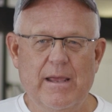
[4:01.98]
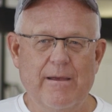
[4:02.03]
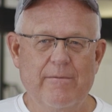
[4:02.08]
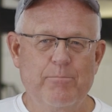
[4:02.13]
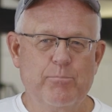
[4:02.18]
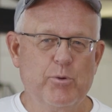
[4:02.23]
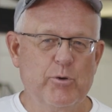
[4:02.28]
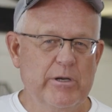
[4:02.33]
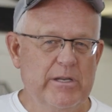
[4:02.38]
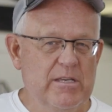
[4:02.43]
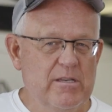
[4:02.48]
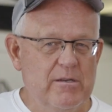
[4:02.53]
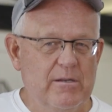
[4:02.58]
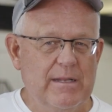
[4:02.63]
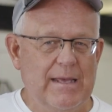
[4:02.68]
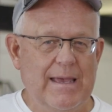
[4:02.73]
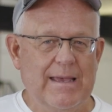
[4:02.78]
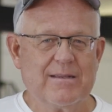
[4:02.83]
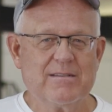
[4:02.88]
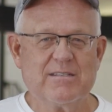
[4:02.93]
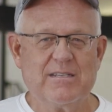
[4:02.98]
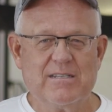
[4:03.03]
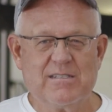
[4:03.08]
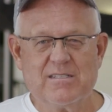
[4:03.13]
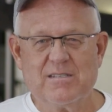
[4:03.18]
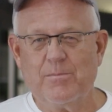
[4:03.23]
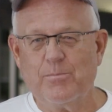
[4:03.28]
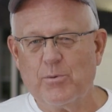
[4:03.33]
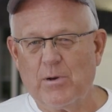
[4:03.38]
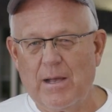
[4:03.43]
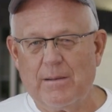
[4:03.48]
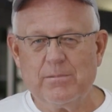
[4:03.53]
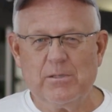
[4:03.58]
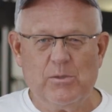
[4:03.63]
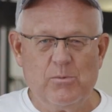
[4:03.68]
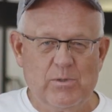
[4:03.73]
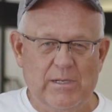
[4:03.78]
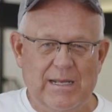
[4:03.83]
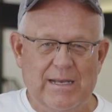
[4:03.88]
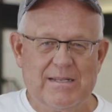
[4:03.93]
have pretty good access to
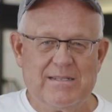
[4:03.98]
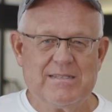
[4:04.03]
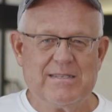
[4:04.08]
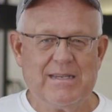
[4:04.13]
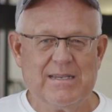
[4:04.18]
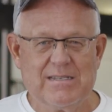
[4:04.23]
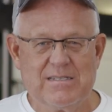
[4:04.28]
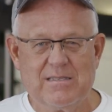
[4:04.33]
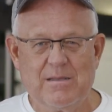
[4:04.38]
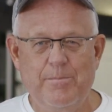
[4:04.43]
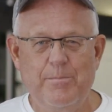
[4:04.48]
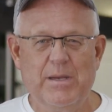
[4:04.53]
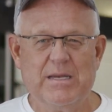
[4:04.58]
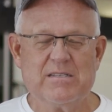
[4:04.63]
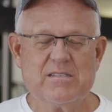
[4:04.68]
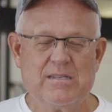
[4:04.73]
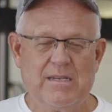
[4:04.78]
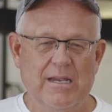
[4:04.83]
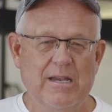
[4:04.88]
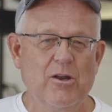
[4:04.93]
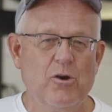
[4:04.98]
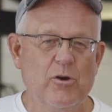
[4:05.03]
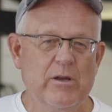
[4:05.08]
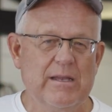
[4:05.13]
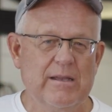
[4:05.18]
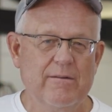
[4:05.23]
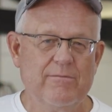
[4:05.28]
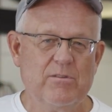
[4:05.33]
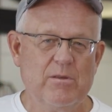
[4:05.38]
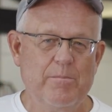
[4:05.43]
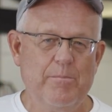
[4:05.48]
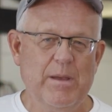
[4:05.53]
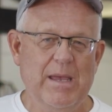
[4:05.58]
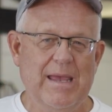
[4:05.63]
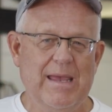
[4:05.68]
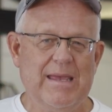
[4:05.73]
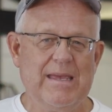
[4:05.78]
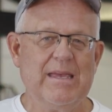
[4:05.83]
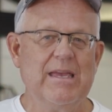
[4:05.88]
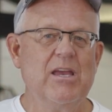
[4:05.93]
probably what I'd say is the best area of the
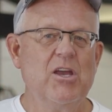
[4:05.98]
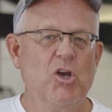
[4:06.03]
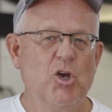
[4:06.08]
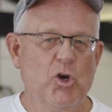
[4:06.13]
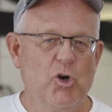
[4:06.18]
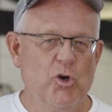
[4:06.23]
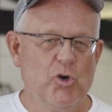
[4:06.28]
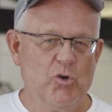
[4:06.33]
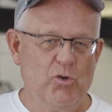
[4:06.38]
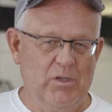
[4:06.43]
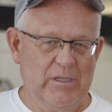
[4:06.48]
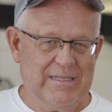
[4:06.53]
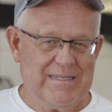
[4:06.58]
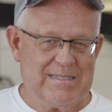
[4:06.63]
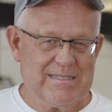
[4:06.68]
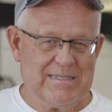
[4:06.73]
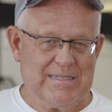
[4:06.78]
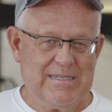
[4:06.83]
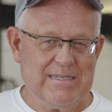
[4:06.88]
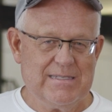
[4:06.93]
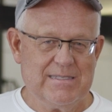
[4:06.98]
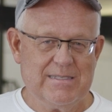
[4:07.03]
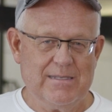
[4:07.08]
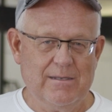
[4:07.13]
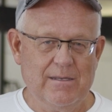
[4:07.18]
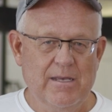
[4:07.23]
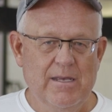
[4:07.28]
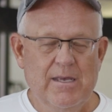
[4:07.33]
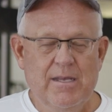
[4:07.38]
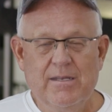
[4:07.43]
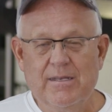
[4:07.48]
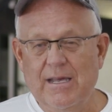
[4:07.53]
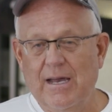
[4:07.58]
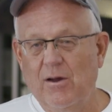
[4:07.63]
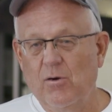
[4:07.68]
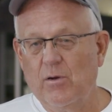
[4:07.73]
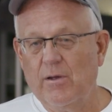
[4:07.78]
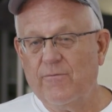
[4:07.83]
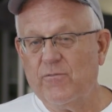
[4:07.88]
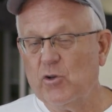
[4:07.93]
bay early season.
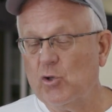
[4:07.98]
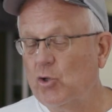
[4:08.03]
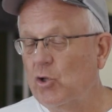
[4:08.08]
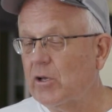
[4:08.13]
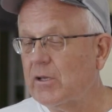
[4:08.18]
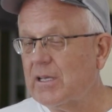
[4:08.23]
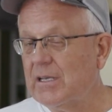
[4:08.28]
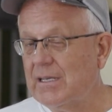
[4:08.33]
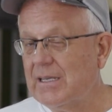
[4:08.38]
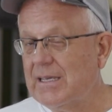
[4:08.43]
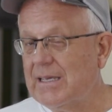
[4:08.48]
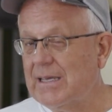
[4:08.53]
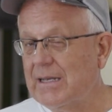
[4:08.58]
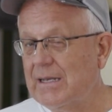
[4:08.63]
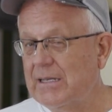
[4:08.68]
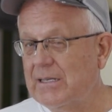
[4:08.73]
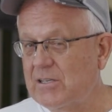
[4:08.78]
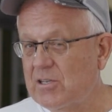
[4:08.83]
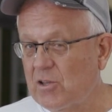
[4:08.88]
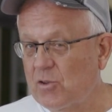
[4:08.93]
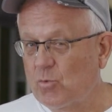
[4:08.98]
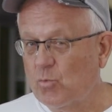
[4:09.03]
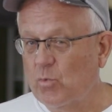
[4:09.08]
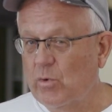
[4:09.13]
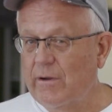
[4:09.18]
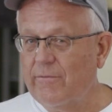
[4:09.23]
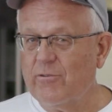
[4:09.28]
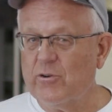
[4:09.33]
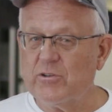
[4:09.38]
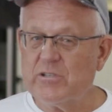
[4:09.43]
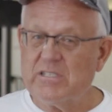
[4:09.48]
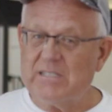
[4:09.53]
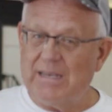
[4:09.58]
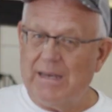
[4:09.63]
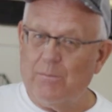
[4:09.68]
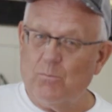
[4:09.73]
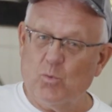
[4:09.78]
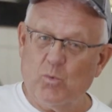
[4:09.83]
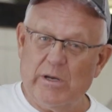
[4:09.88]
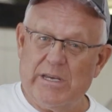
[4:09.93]
Now, if you're looking to get into the river,
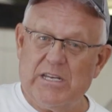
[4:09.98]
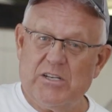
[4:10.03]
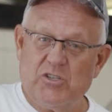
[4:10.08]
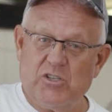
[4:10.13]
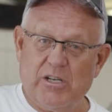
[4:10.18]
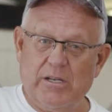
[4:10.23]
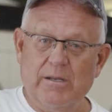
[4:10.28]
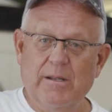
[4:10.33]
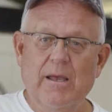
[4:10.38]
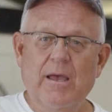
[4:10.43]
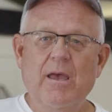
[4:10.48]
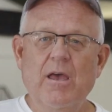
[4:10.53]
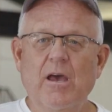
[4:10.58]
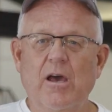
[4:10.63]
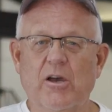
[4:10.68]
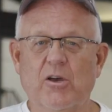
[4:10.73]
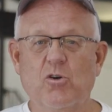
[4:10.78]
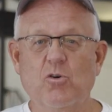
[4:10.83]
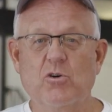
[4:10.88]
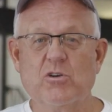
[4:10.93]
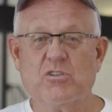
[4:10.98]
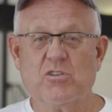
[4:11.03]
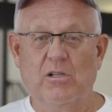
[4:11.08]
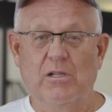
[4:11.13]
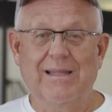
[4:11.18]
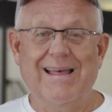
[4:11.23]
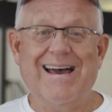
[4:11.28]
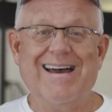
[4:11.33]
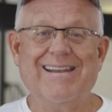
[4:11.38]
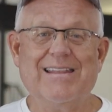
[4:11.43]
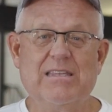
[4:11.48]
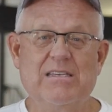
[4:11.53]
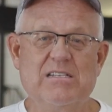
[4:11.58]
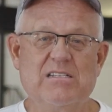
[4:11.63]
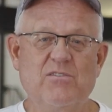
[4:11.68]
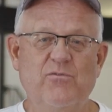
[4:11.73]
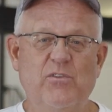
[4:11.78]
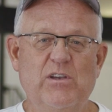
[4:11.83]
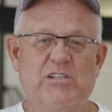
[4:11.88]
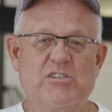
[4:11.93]
same region, of course, a lot of
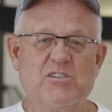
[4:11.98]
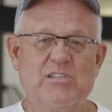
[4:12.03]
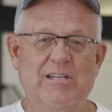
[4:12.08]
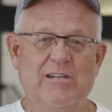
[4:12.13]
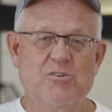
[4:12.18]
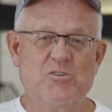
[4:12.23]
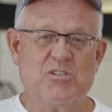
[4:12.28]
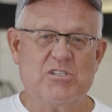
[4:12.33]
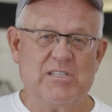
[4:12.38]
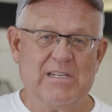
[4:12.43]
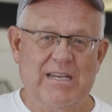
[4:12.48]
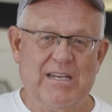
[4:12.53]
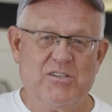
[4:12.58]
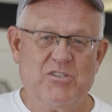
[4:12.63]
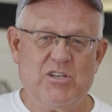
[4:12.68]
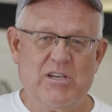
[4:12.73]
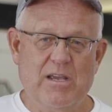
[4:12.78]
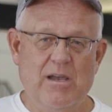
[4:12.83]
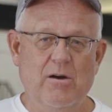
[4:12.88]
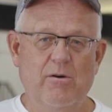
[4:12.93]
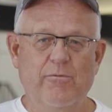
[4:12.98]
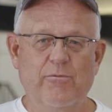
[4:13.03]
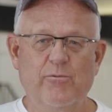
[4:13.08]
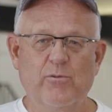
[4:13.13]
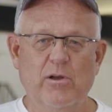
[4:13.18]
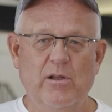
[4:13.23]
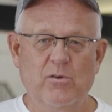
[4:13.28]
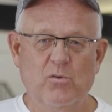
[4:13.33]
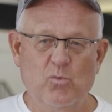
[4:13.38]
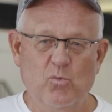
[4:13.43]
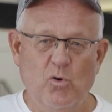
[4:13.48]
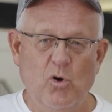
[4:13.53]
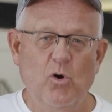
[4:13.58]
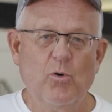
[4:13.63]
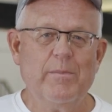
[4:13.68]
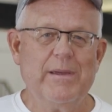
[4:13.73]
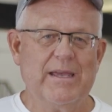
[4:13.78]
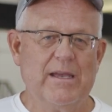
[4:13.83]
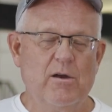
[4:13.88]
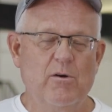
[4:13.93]
these fish that are staging out front and
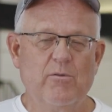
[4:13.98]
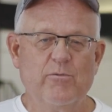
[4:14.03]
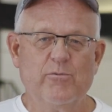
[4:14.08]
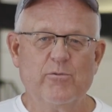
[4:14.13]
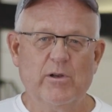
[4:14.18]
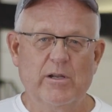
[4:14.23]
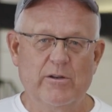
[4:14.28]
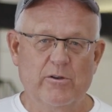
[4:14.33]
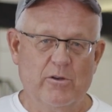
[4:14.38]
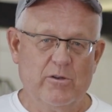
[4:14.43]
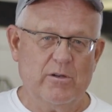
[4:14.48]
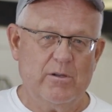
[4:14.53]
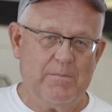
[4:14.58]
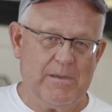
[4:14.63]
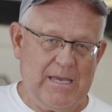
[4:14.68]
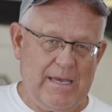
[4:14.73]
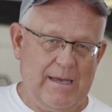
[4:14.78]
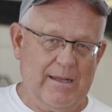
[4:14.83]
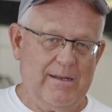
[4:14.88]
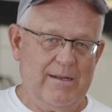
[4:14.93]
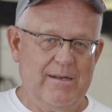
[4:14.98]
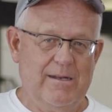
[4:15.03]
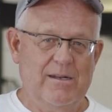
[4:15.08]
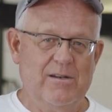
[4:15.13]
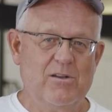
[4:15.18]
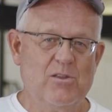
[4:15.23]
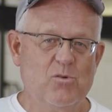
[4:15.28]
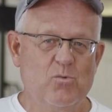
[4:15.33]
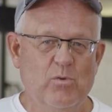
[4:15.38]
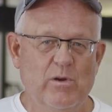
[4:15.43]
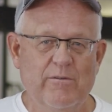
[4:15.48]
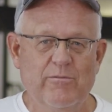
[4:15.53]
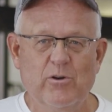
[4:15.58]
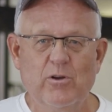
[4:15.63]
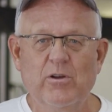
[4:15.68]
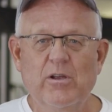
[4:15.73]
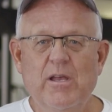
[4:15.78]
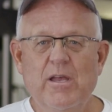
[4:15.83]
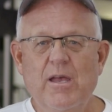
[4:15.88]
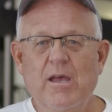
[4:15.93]
roaming out front are going to be headed into the
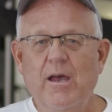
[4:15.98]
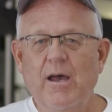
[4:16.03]
river.